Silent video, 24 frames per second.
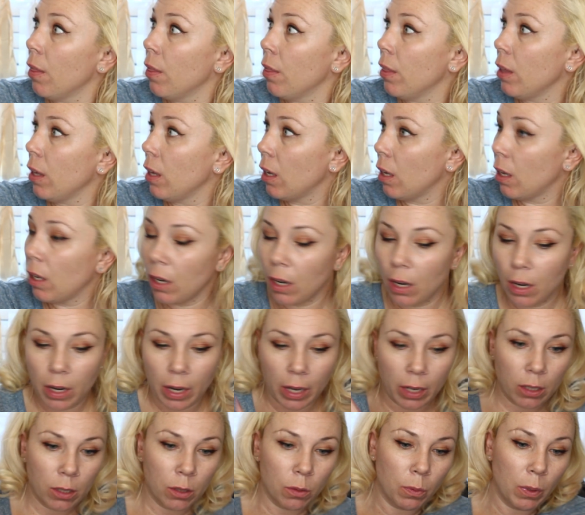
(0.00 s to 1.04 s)
The
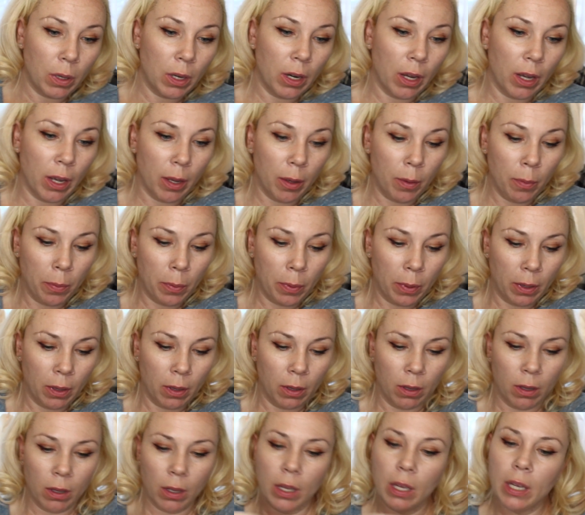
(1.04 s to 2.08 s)
next one up
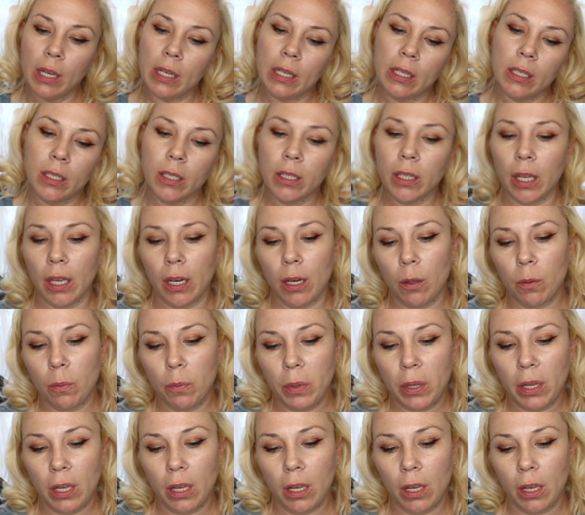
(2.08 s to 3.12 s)
is gonna
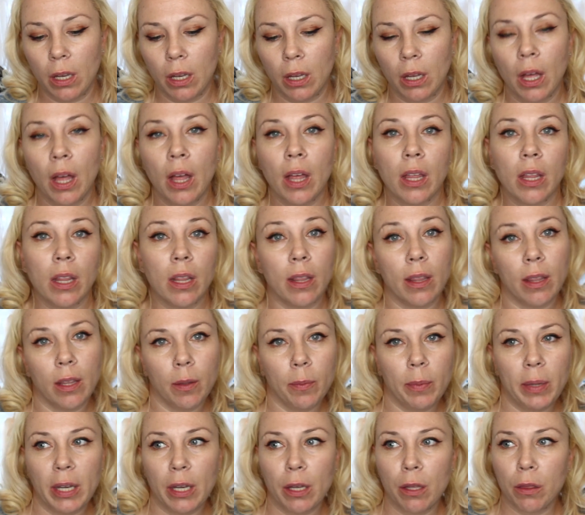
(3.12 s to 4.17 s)
be the
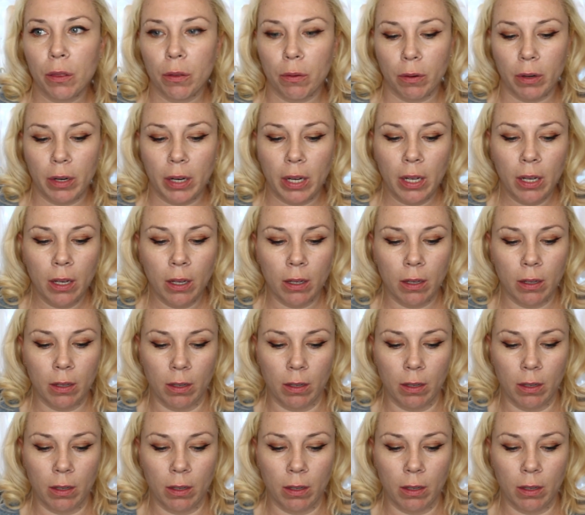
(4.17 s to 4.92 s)
Big Three.